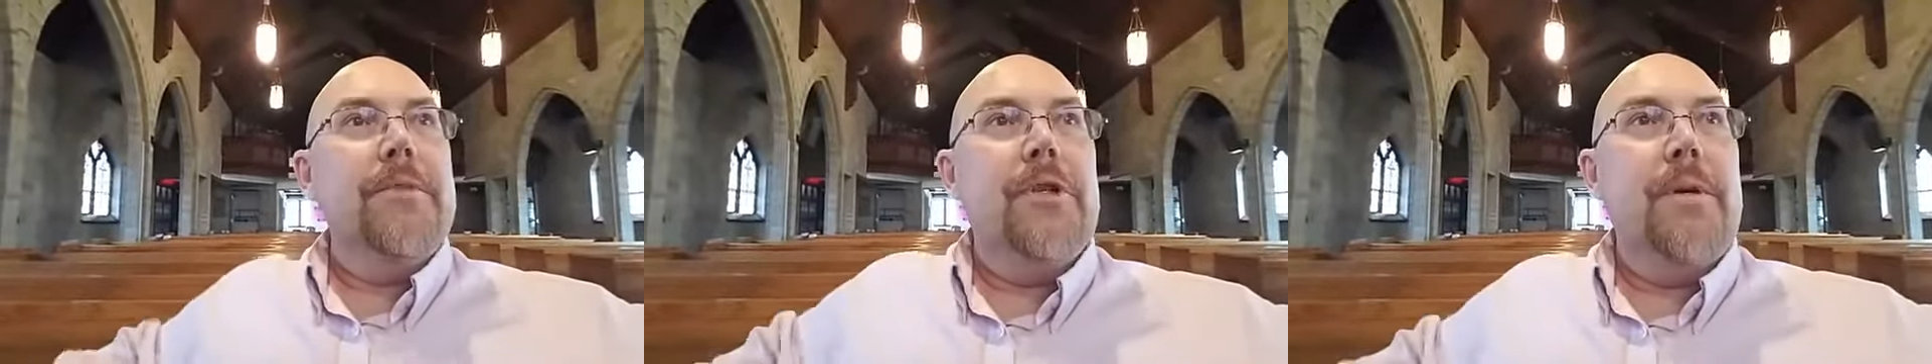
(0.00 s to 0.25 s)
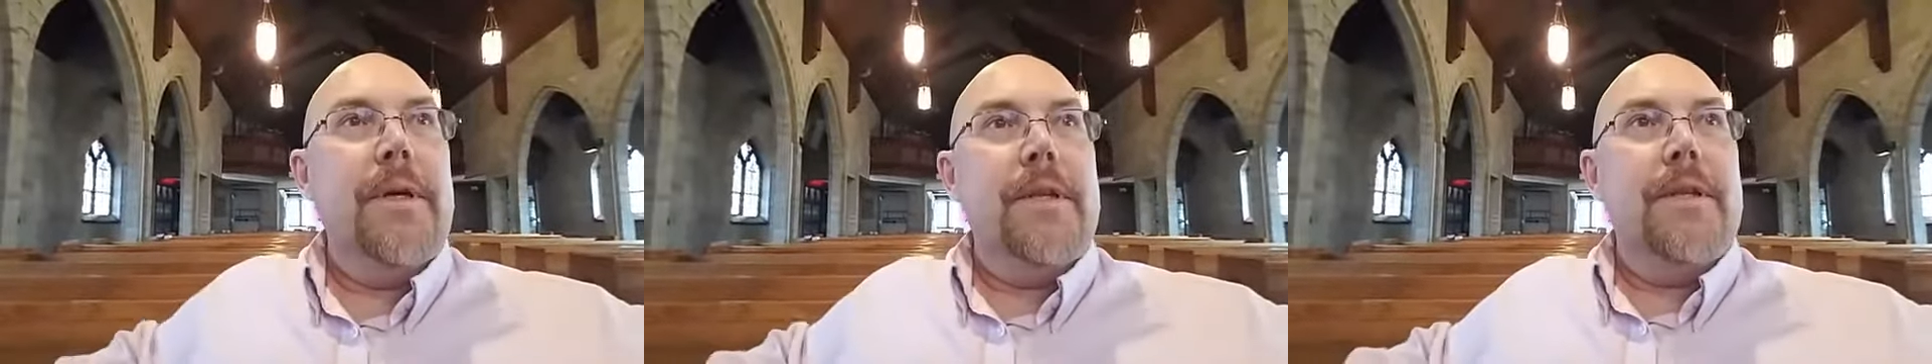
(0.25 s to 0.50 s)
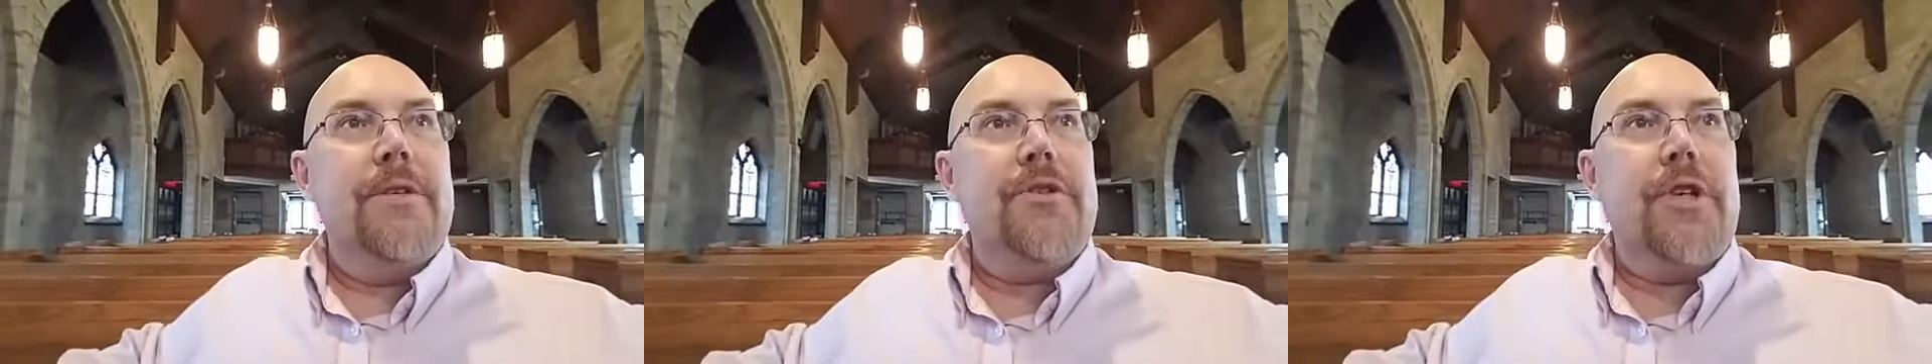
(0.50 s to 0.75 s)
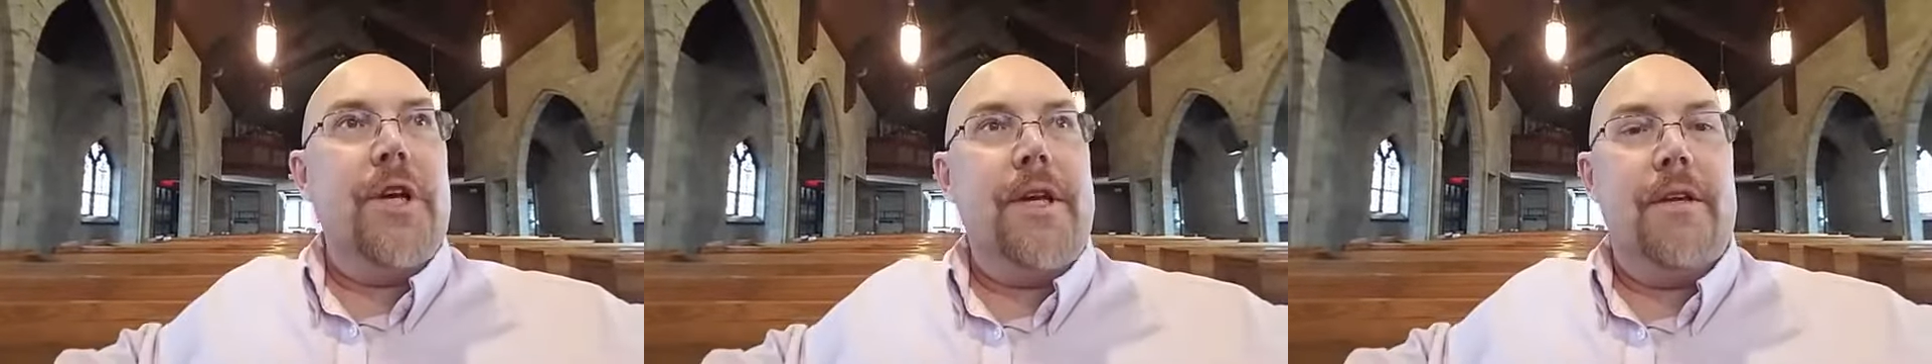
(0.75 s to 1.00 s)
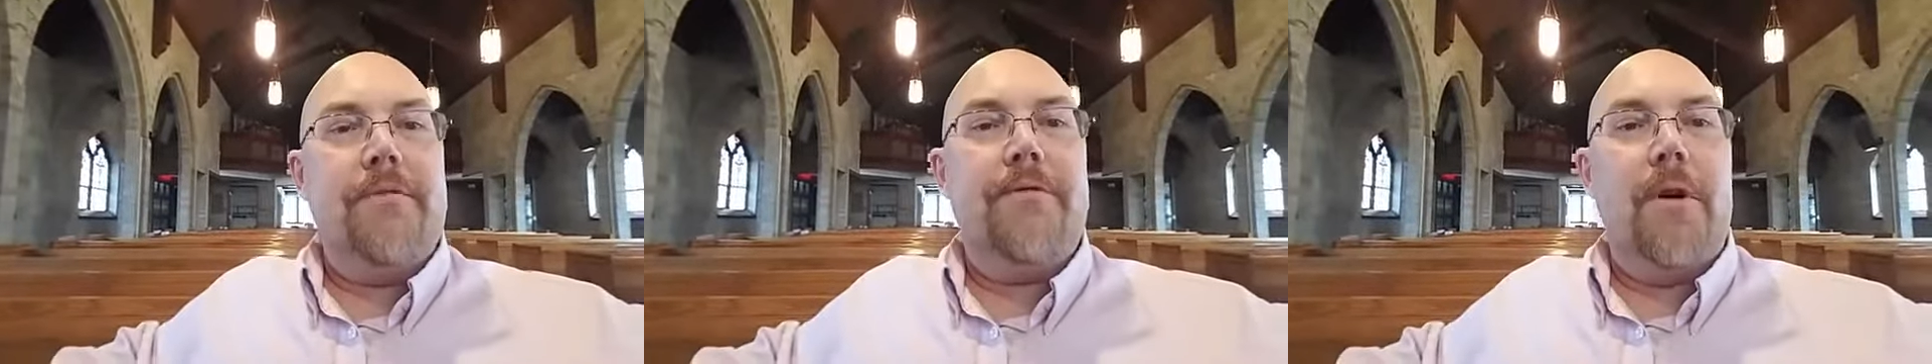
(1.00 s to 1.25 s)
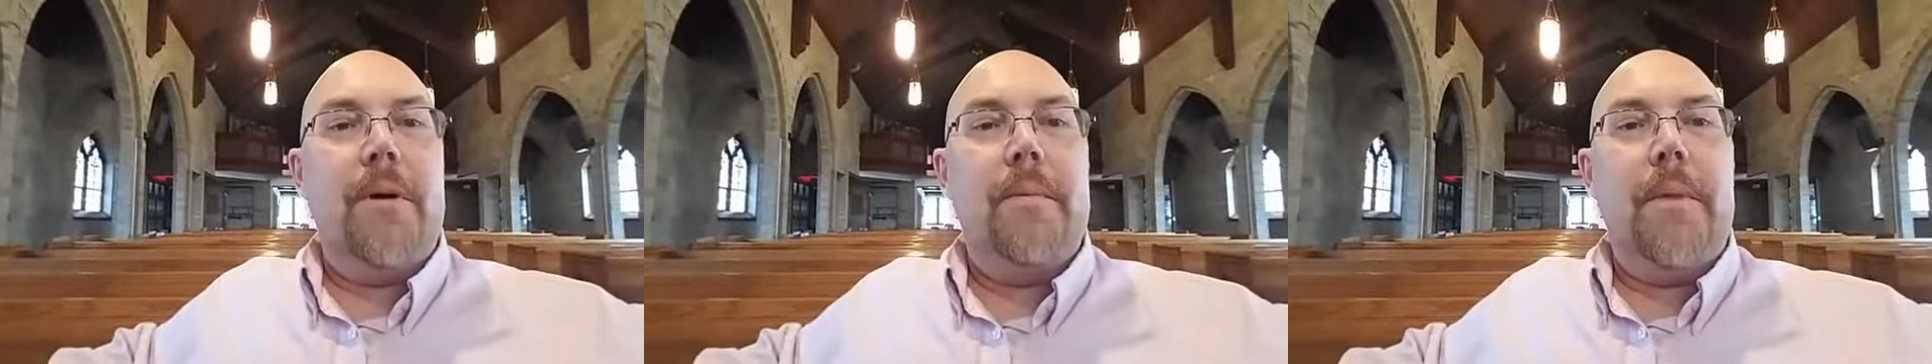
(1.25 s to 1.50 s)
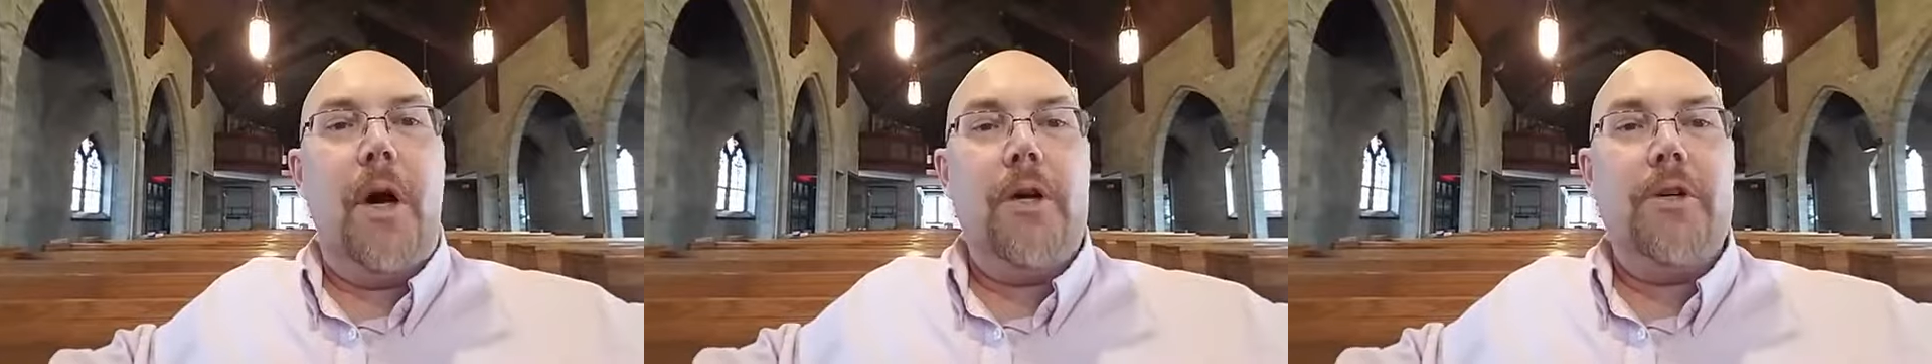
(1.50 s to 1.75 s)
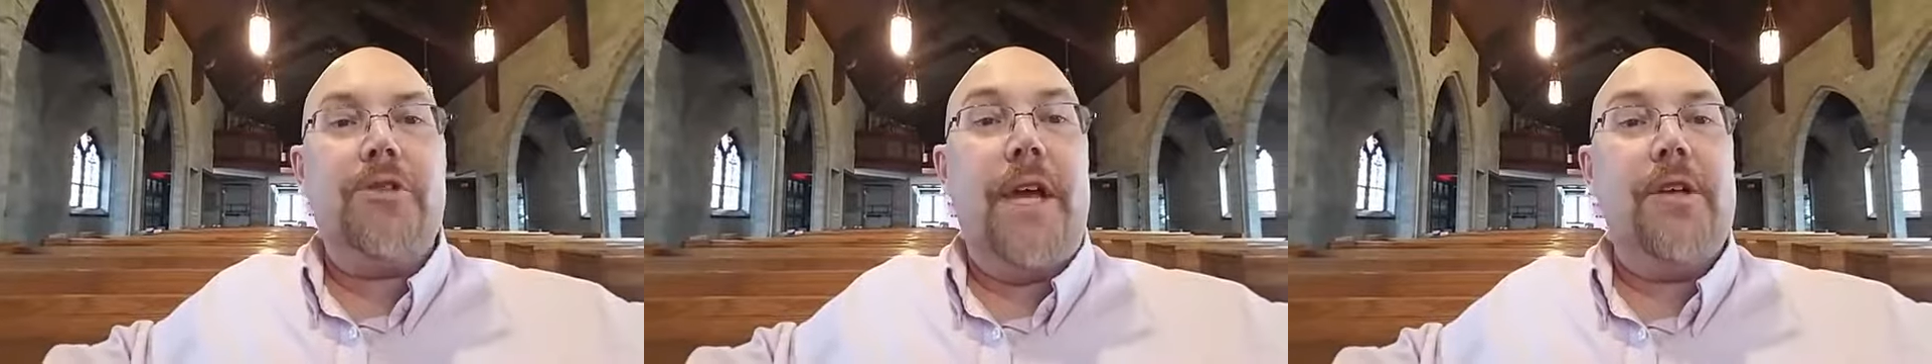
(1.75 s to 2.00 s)
doing this check-in from our
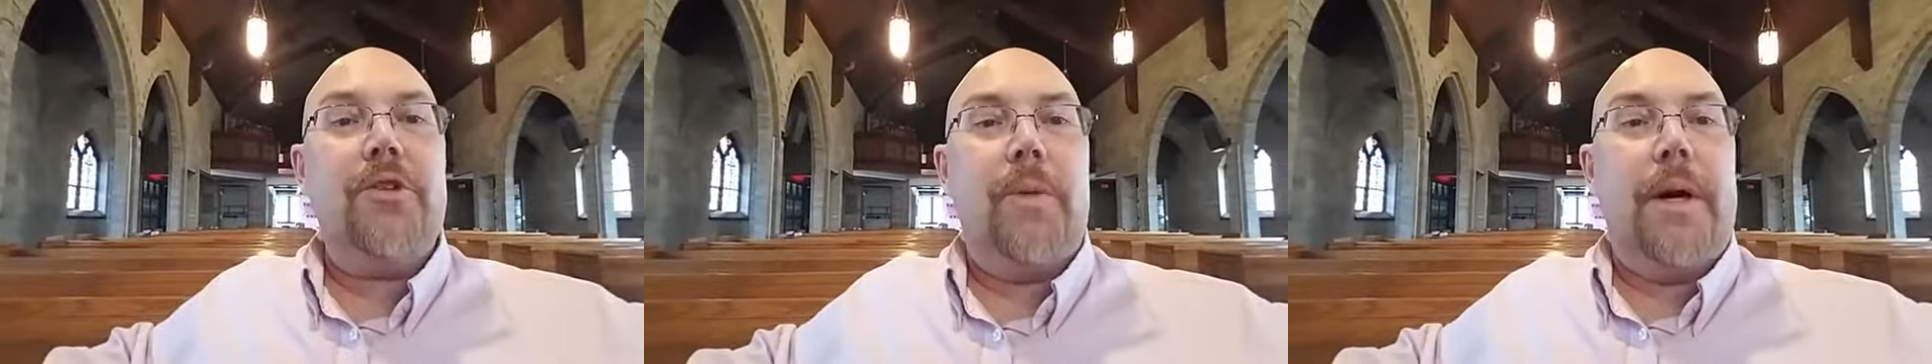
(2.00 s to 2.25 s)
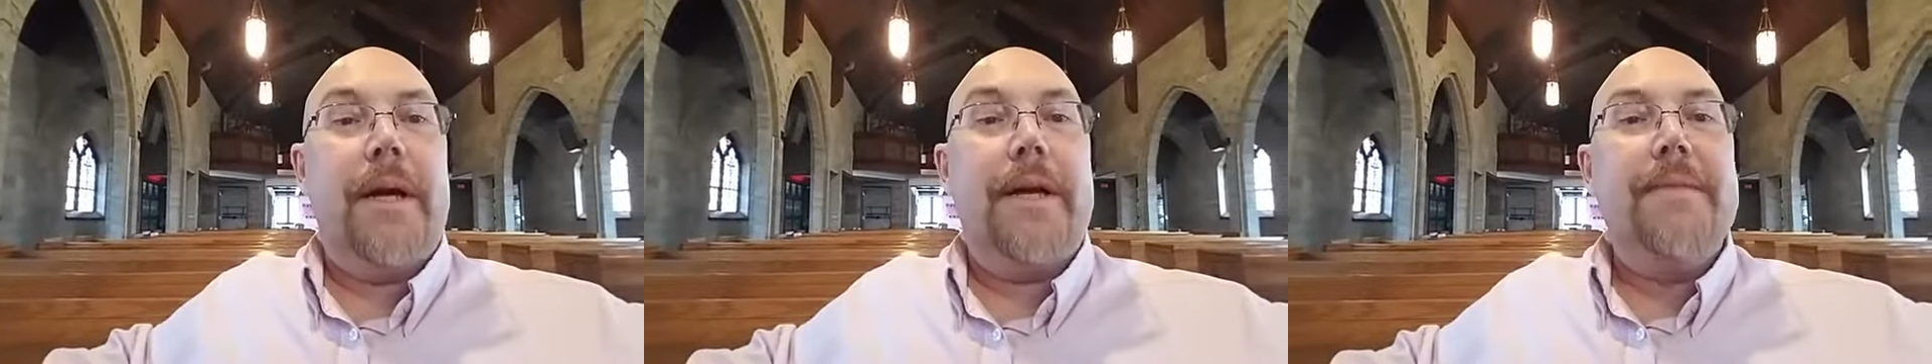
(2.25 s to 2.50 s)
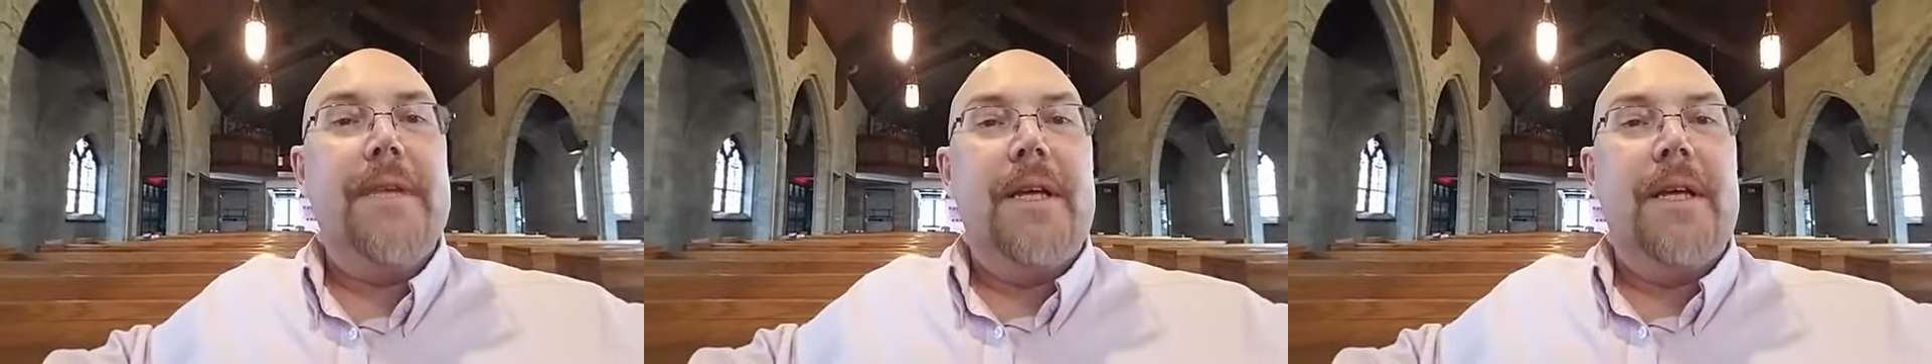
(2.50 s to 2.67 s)
sanctuary,